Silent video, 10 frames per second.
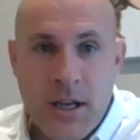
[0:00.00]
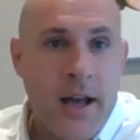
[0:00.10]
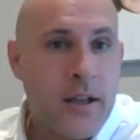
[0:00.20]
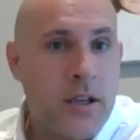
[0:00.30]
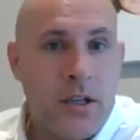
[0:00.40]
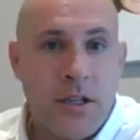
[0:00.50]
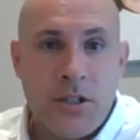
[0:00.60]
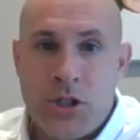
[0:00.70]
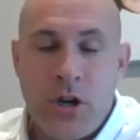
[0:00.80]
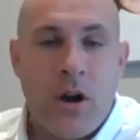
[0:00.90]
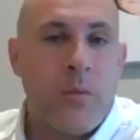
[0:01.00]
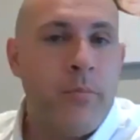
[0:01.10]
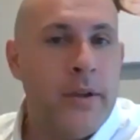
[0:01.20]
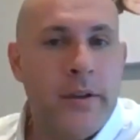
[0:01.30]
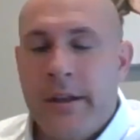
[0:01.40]
Konica and Sharp
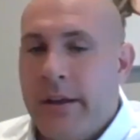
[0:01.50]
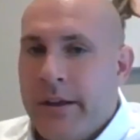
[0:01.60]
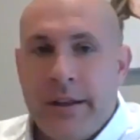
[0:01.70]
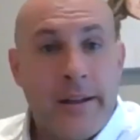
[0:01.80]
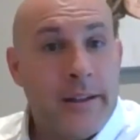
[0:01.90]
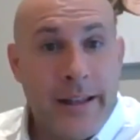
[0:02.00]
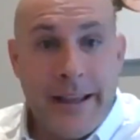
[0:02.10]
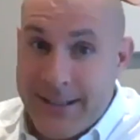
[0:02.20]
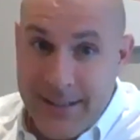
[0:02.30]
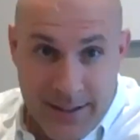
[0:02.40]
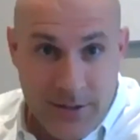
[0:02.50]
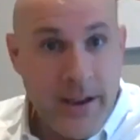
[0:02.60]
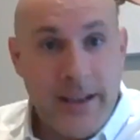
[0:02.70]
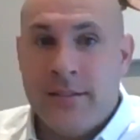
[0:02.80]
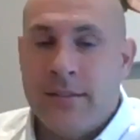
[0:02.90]
and Atlantic,
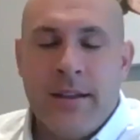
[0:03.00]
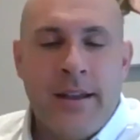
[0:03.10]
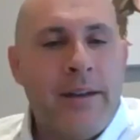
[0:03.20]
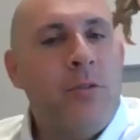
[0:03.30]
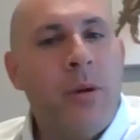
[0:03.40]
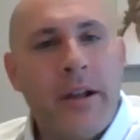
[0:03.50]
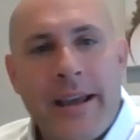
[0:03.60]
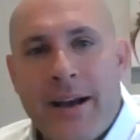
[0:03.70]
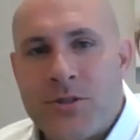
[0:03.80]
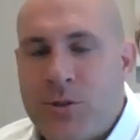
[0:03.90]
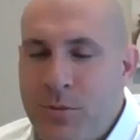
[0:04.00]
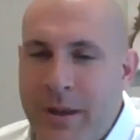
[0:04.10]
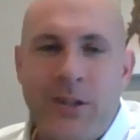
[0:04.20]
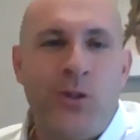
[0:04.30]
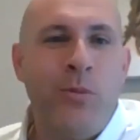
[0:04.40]
right? And everybody else. Too
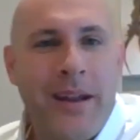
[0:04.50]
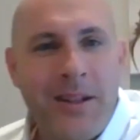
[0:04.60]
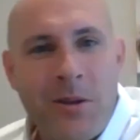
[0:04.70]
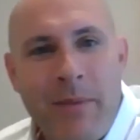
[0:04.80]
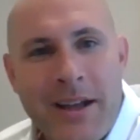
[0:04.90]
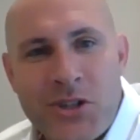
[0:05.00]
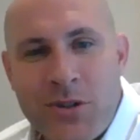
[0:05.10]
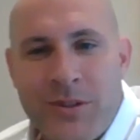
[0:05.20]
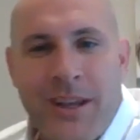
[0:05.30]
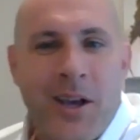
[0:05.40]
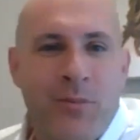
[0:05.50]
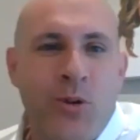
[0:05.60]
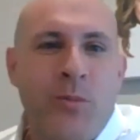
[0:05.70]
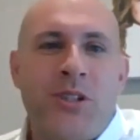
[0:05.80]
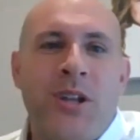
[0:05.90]
many to mention, take up
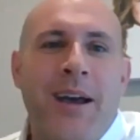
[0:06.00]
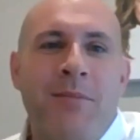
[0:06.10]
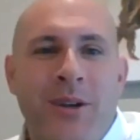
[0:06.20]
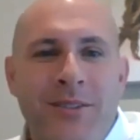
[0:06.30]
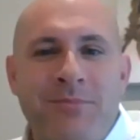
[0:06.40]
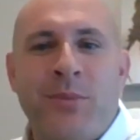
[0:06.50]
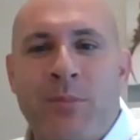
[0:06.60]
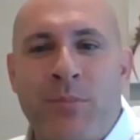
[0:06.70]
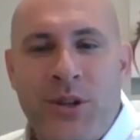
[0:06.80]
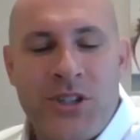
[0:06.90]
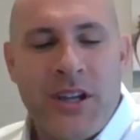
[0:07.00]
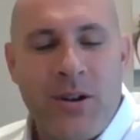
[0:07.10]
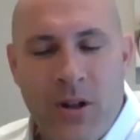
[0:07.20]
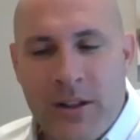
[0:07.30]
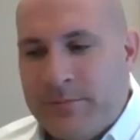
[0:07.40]
too much time, but appreciate
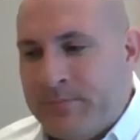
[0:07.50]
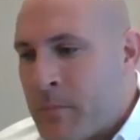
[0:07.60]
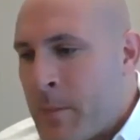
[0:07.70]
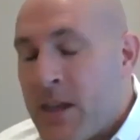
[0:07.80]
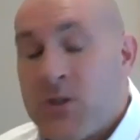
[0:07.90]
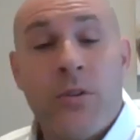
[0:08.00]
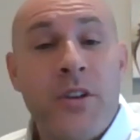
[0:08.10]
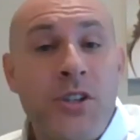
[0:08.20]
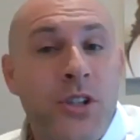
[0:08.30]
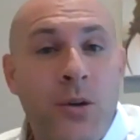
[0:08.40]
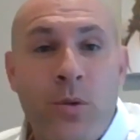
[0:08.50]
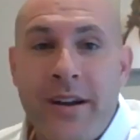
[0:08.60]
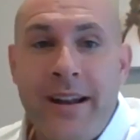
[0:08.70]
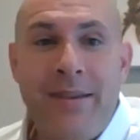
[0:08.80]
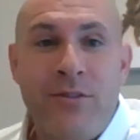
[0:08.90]
all of them. So this year we're
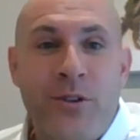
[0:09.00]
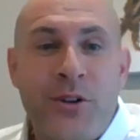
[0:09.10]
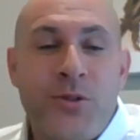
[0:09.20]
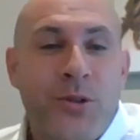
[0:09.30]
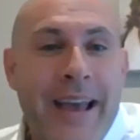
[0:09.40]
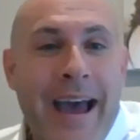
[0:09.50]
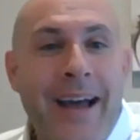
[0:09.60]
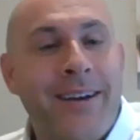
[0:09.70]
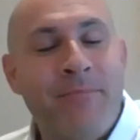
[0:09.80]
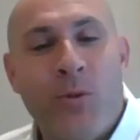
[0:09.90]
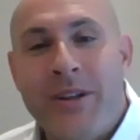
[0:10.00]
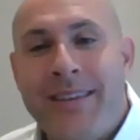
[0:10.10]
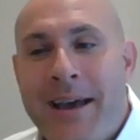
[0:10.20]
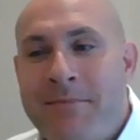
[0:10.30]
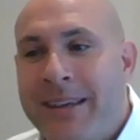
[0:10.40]
going to have a virtual gala. What
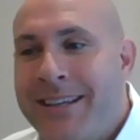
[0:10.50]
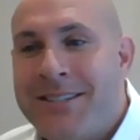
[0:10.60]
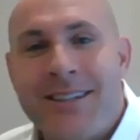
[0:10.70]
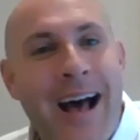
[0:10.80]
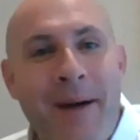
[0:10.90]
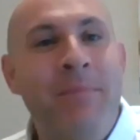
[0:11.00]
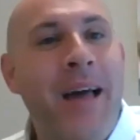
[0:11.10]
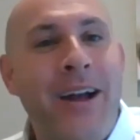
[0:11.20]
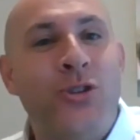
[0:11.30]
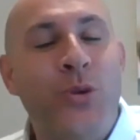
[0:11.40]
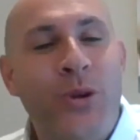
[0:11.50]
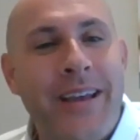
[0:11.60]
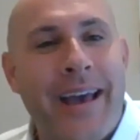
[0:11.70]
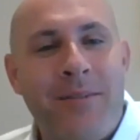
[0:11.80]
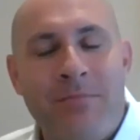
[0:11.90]
that means, I'm not sure
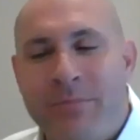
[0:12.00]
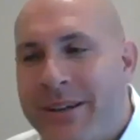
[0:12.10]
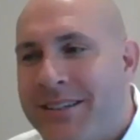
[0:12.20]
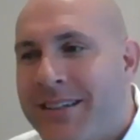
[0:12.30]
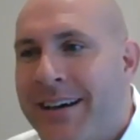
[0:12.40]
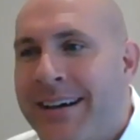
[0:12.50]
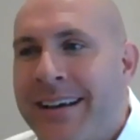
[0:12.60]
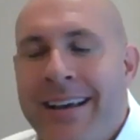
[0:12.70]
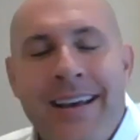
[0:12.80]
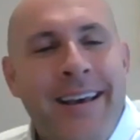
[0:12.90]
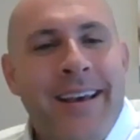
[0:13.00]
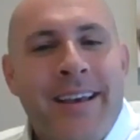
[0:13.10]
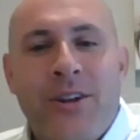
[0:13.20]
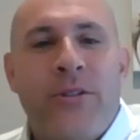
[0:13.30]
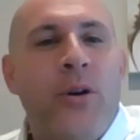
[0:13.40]
yet, but
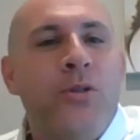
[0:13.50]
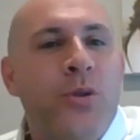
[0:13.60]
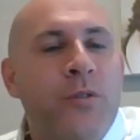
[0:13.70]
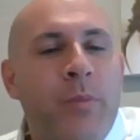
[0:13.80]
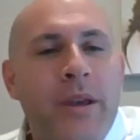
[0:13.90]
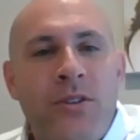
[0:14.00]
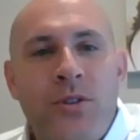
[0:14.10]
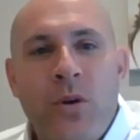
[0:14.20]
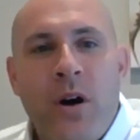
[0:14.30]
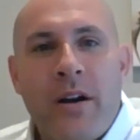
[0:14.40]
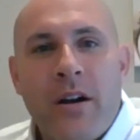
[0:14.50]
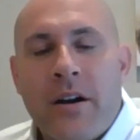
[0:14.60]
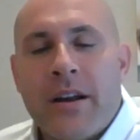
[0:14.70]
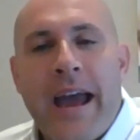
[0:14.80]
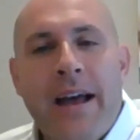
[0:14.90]
you know, those who have been to
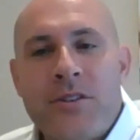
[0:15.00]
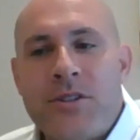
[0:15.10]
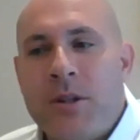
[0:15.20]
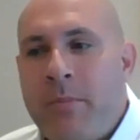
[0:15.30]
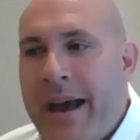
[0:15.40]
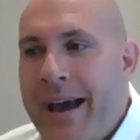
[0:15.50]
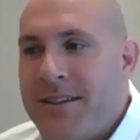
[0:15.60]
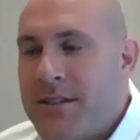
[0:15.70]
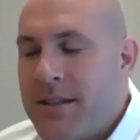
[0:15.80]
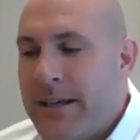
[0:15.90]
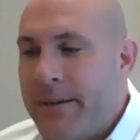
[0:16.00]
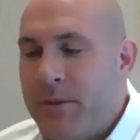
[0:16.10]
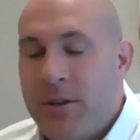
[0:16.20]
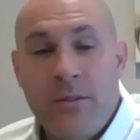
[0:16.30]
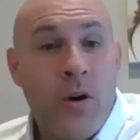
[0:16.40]
our galas in the past,
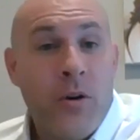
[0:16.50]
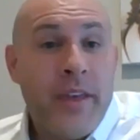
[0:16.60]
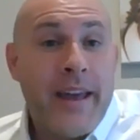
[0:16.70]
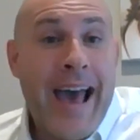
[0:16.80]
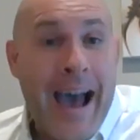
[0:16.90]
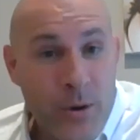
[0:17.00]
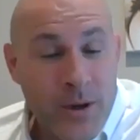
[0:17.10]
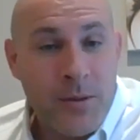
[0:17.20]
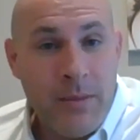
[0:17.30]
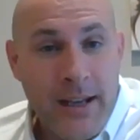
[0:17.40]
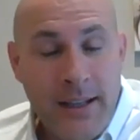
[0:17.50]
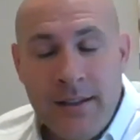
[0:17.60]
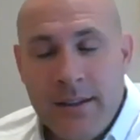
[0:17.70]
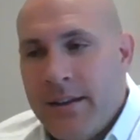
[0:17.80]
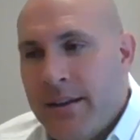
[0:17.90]
you know that our committee,
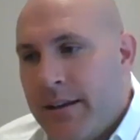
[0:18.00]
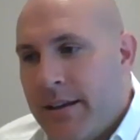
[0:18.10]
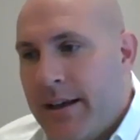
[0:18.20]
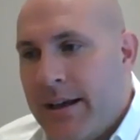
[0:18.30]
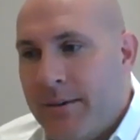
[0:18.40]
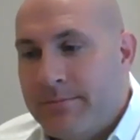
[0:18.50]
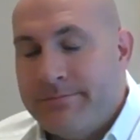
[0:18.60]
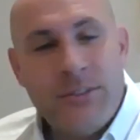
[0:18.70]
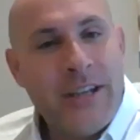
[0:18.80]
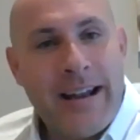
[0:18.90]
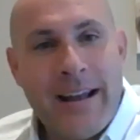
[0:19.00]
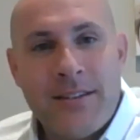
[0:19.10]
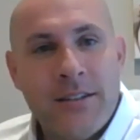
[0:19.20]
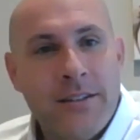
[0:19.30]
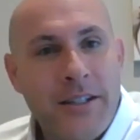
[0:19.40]
shout out
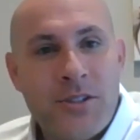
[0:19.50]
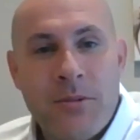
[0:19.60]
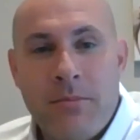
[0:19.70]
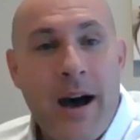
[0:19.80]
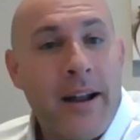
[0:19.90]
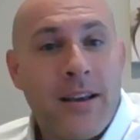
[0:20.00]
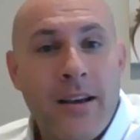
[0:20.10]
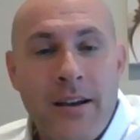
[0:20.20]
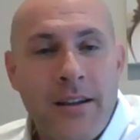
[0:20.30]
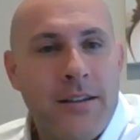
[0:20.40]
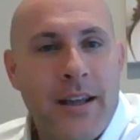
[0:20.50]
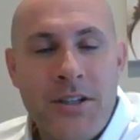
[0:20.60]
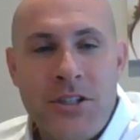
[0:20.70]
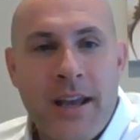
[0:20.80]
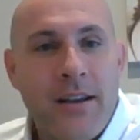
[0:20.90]
to Lisa, Monica,
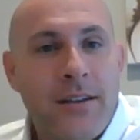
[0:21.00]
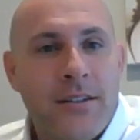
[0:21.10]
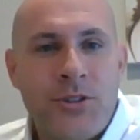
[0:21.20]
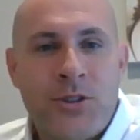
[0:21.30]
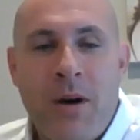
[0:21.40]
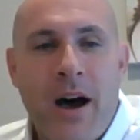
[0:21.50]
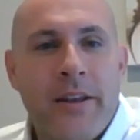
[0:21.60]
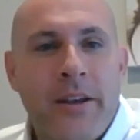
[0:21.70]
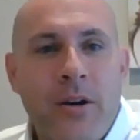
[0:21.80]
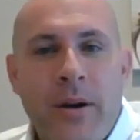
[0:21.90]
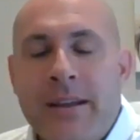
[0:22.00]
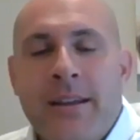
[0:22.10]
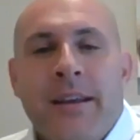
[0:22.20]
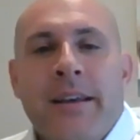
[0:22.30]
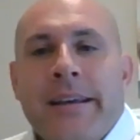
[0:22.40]
and Jenna Stramalio. I
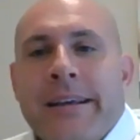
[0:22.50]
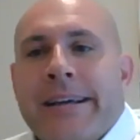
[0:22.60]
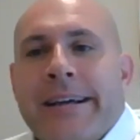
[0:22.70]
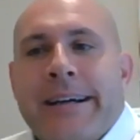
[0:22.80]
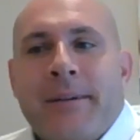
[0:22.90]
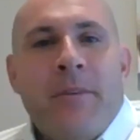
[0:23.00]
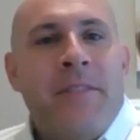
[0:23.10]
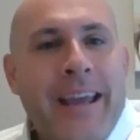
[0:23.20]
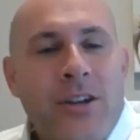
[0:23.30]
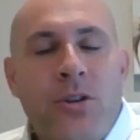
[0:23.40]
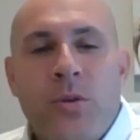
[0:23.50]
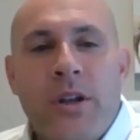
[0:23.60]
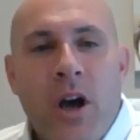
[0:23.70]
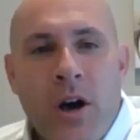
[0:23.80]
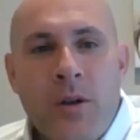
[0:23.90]
mean, they do
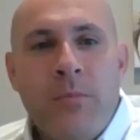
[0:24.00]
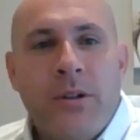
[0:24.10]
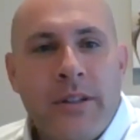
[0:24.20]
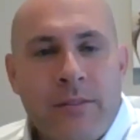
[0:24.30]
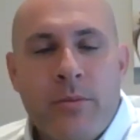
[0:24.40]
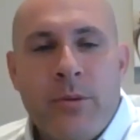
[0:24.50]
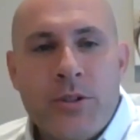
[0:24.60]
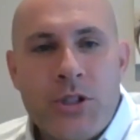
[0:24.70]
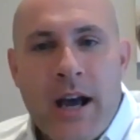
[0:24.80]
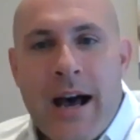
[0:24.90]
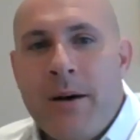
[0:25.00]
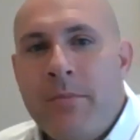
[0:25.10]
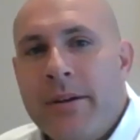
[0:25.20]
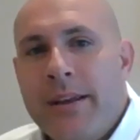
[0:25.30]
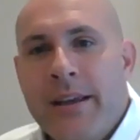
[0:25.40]
an unbelievable
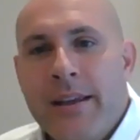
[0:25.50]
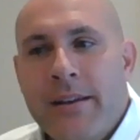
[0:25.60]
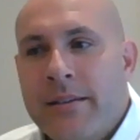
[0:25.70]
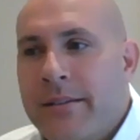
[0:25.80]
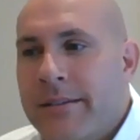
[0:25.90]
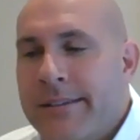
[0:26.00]
job in